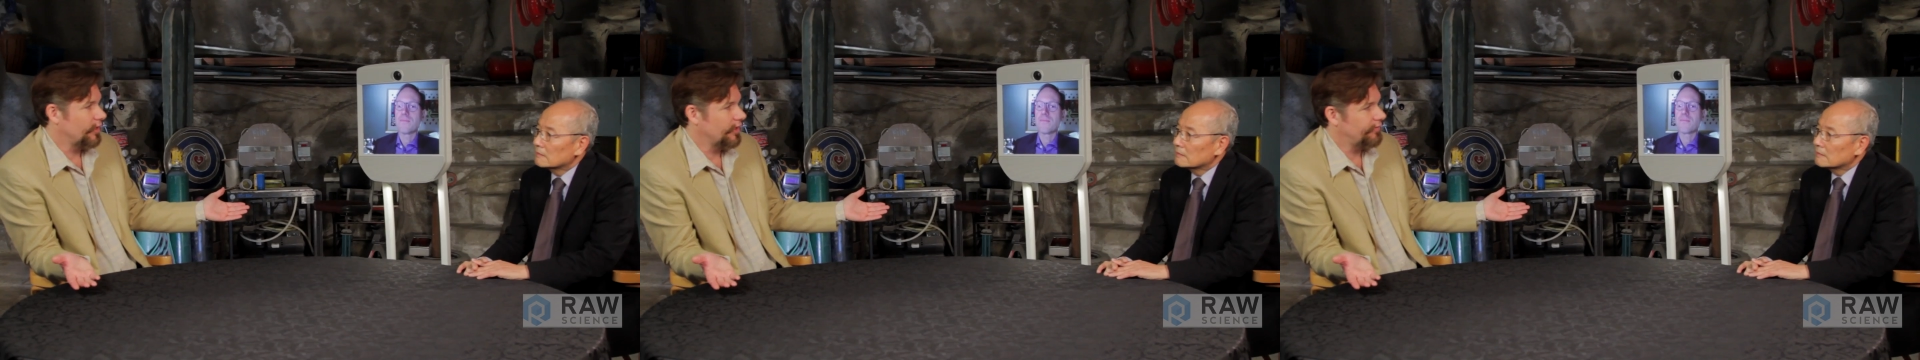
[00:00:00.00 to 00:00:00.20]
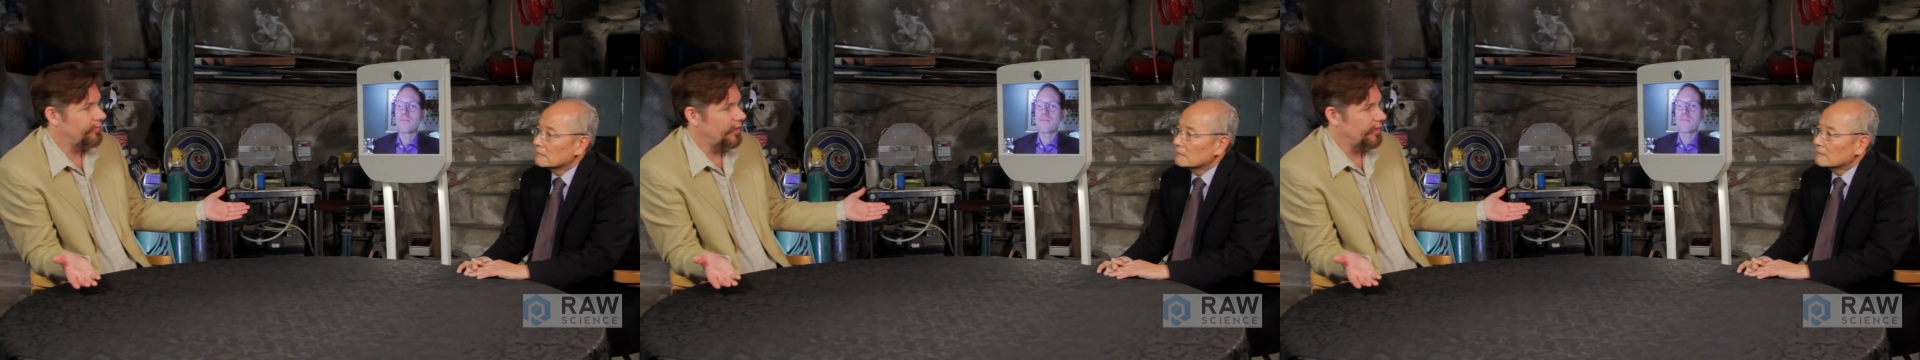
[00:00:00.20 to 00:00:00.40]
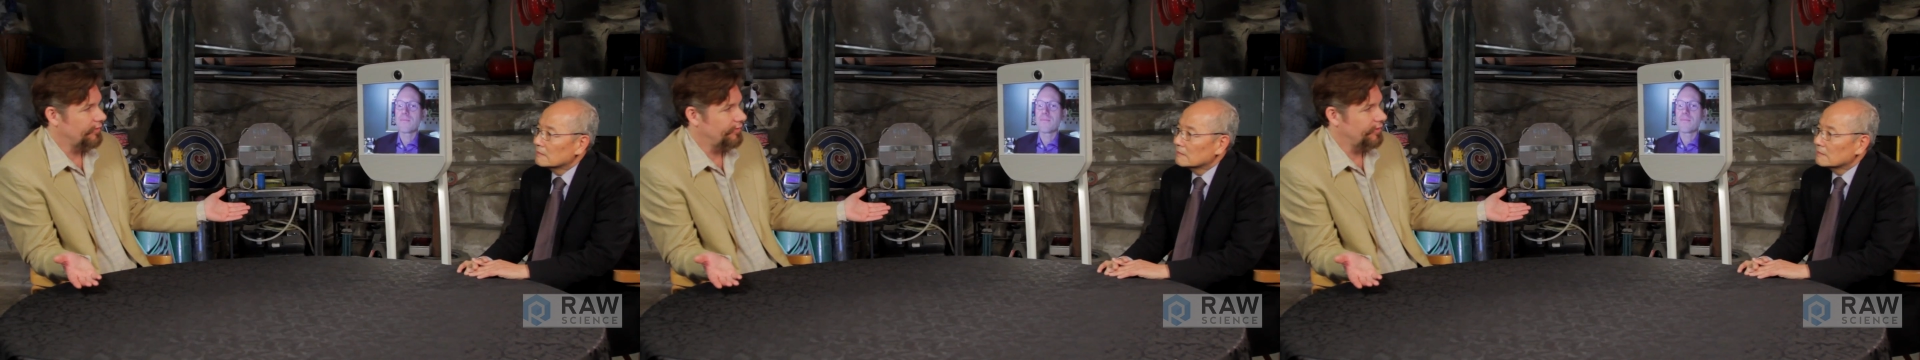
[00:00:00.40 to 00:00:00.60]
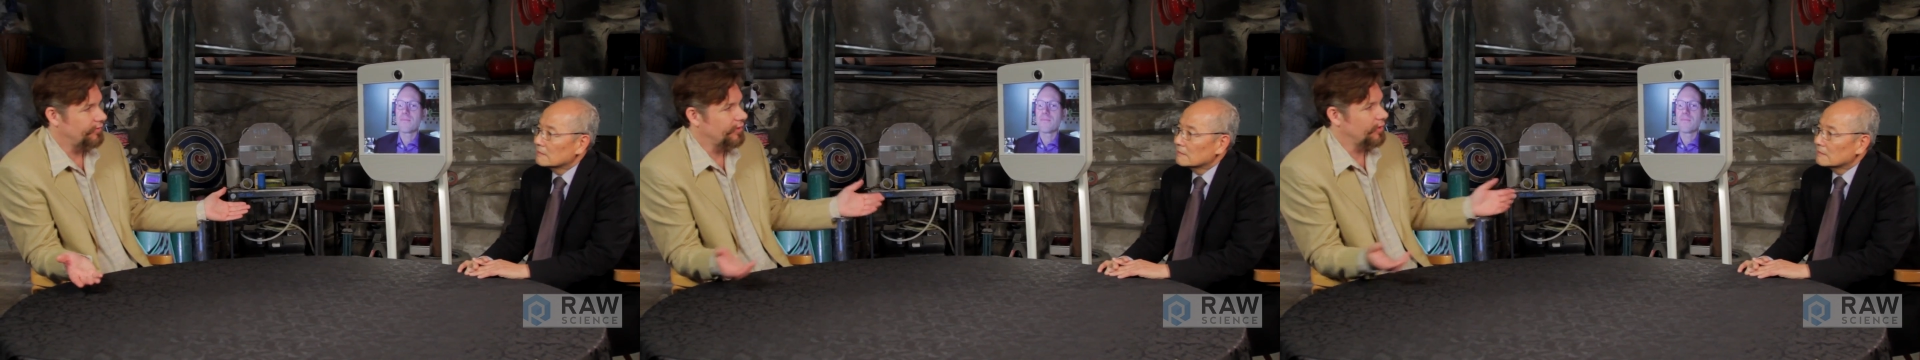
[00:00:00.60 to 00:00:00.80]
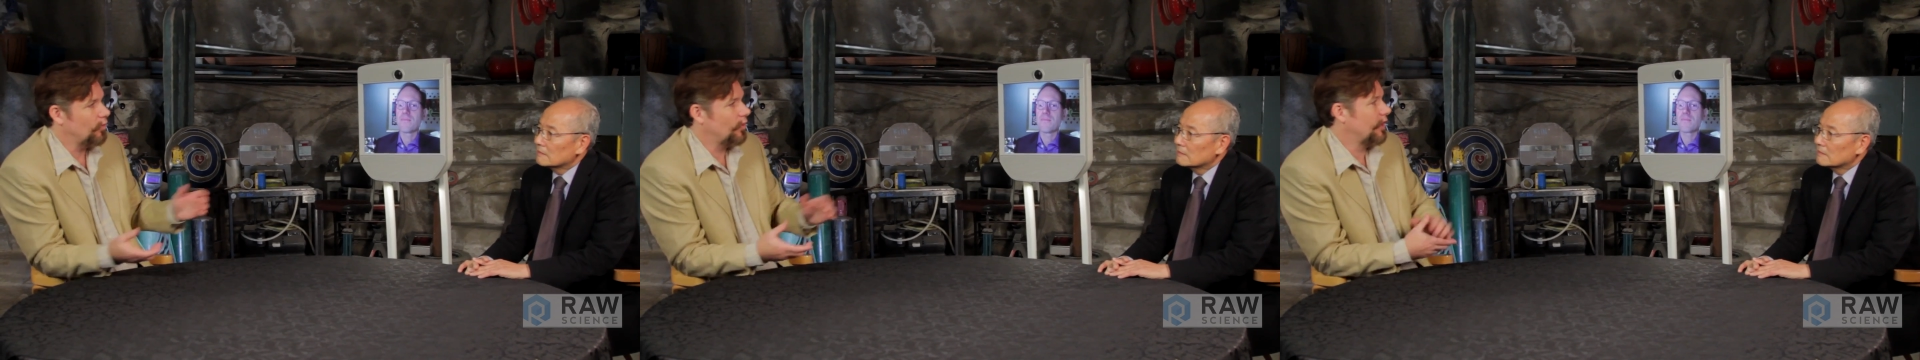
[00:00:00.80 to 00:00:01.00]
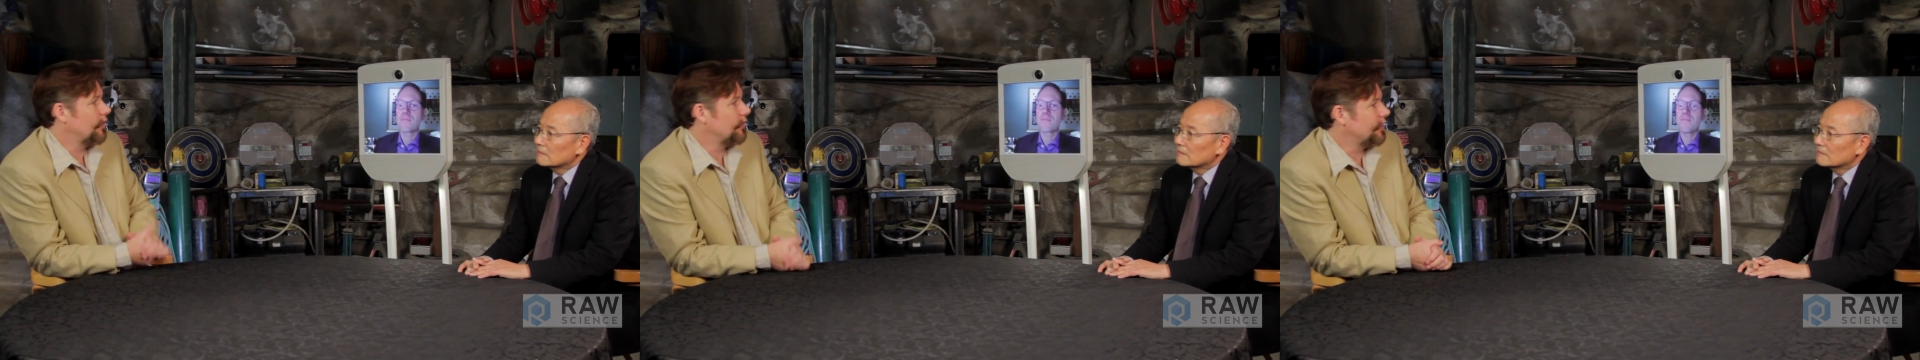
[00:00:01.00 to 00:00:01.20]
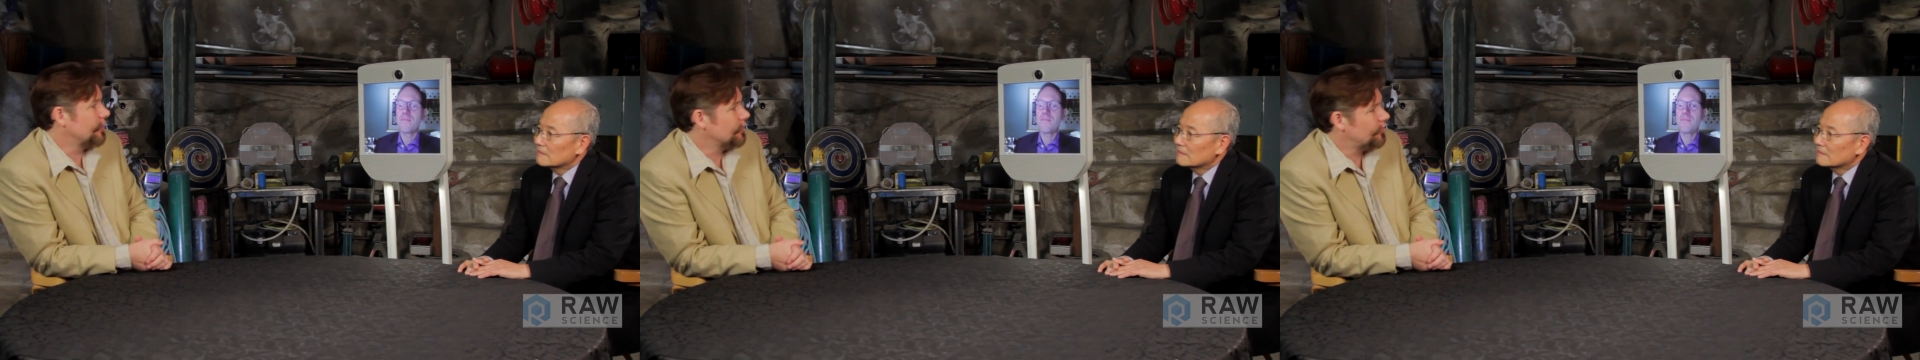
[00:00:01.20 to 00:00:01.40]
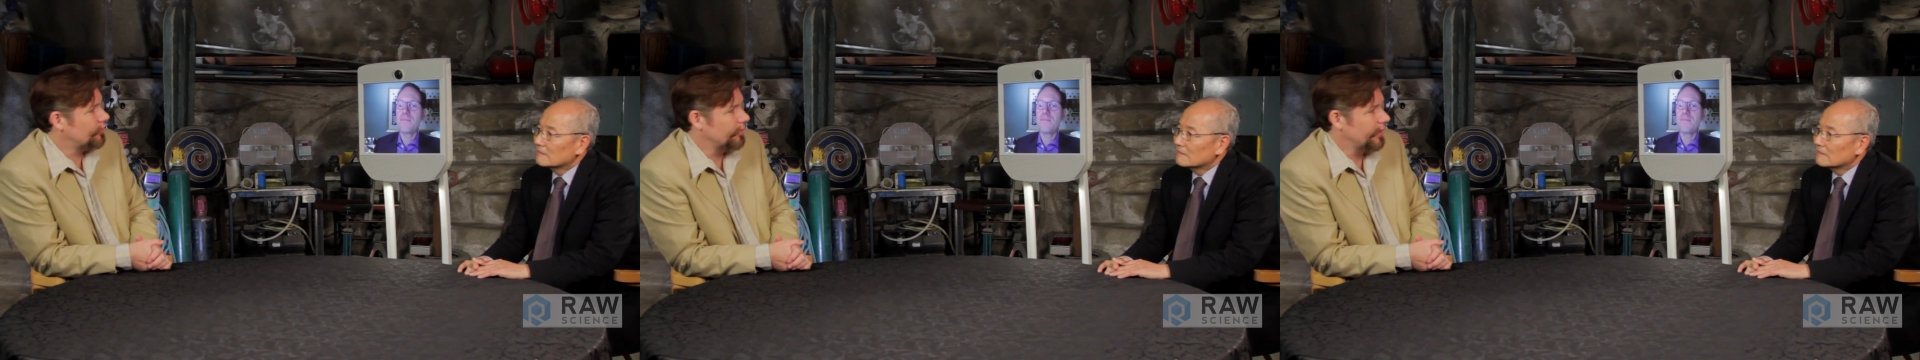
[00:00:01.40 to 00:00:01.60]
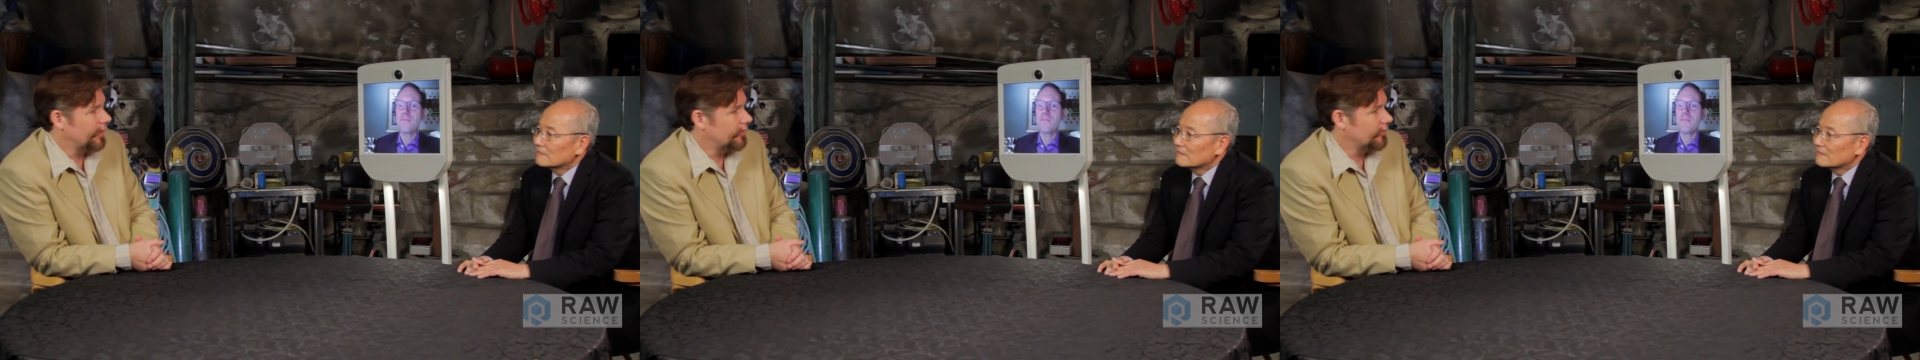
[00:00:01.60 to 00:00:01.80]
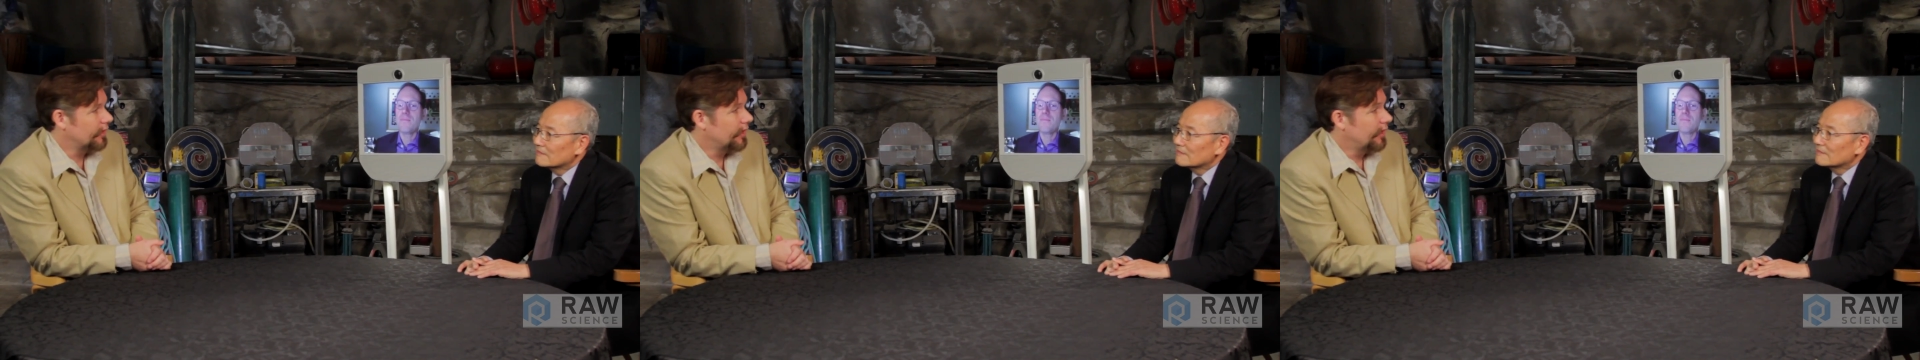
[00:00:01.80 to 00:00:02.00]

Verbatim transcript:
Speaker 1: twenty-five, fifty, and one hundred years from now?